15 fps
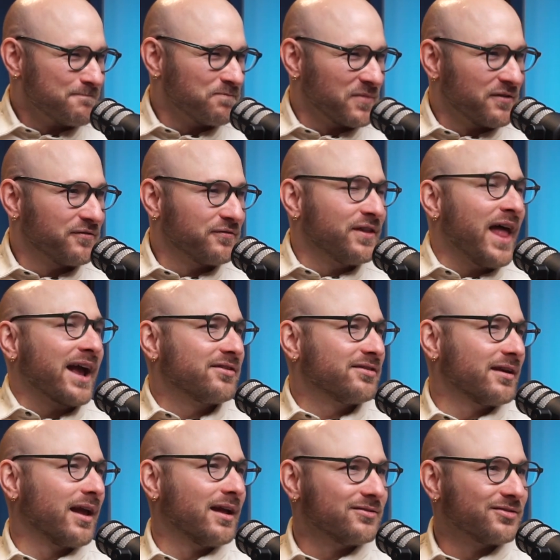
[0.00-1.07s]
flex
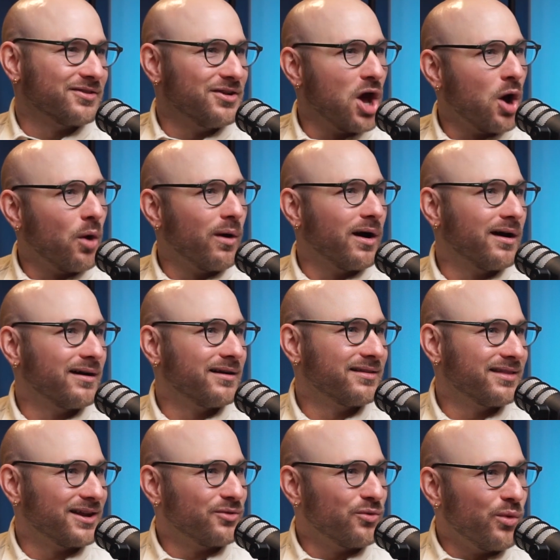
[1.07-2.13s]
against Noah
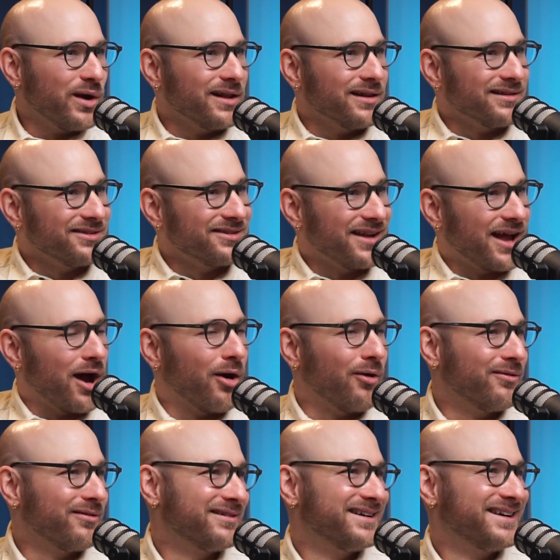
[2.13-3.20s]
that Will is
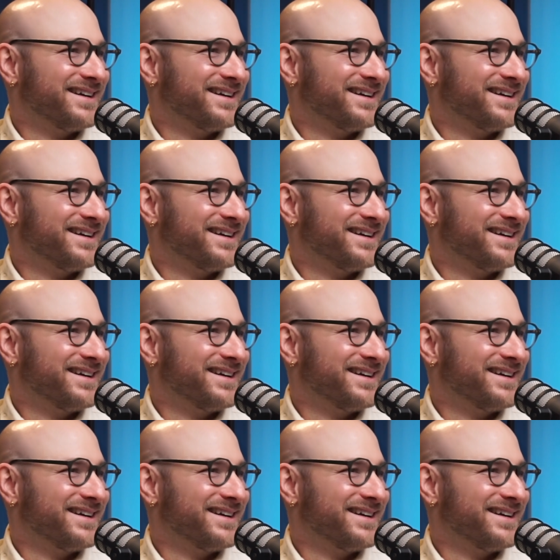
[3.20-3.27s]
now,